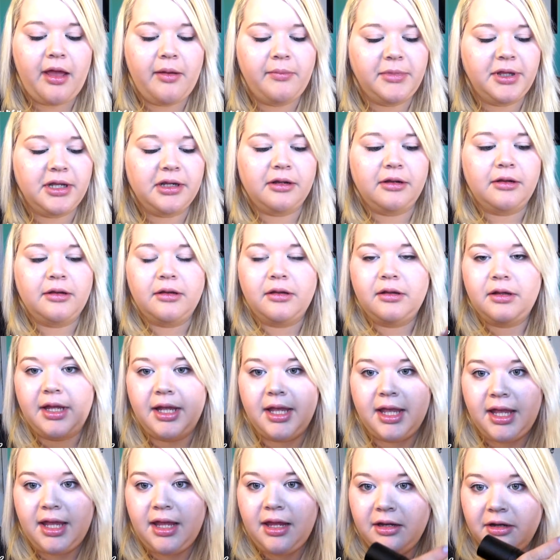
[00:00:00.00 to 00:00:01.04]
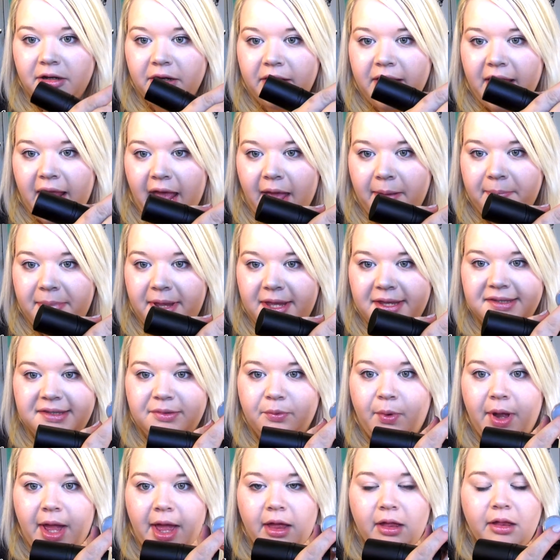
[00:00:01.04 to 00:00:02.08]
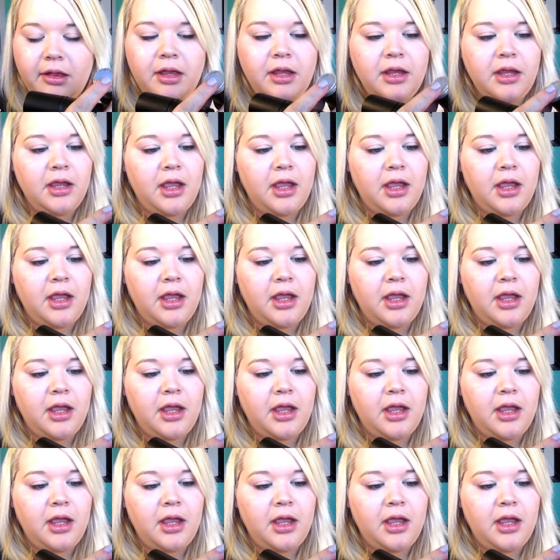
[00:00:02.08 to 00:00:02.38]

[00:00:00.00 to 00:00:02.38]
little, like, inner cap as well.